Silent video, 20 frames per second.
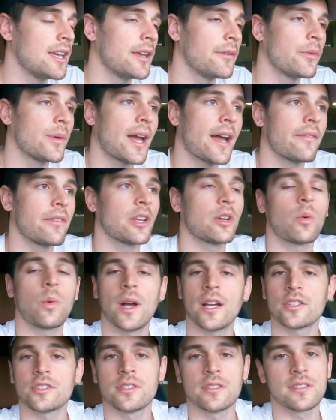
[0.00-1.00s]
If you have any
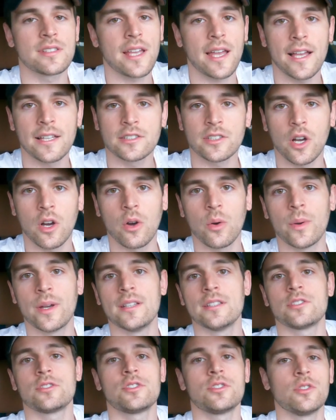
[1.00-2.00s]
questions, as
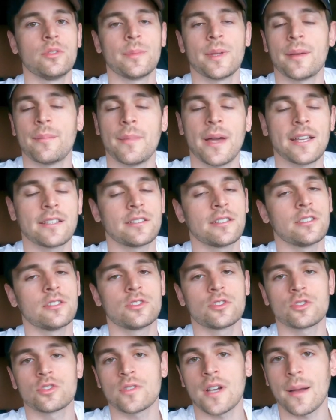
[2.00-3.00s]
always, shoot me a
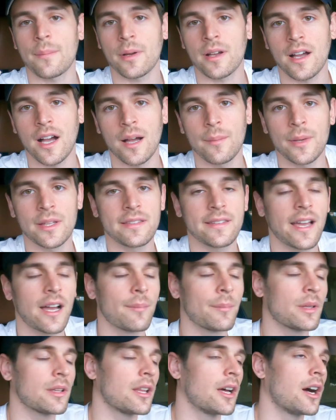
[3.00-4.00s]
message, drop a comment
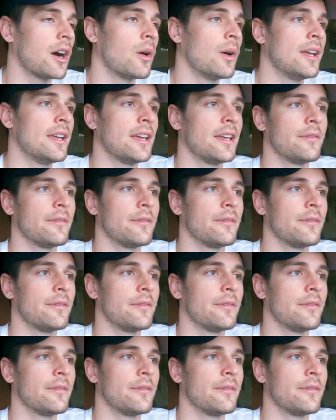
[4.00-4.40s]
down below.